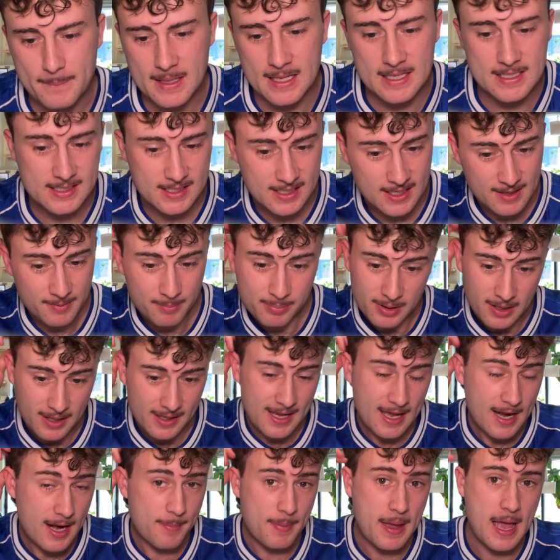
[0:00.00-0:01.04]
It's gonna probably
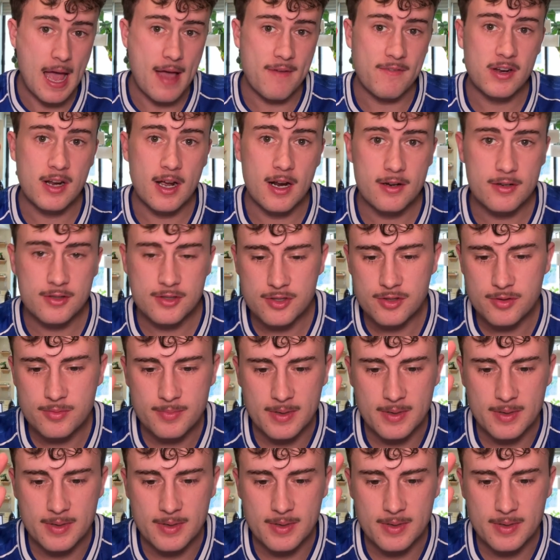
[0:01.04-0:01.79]
end up having AutoTune,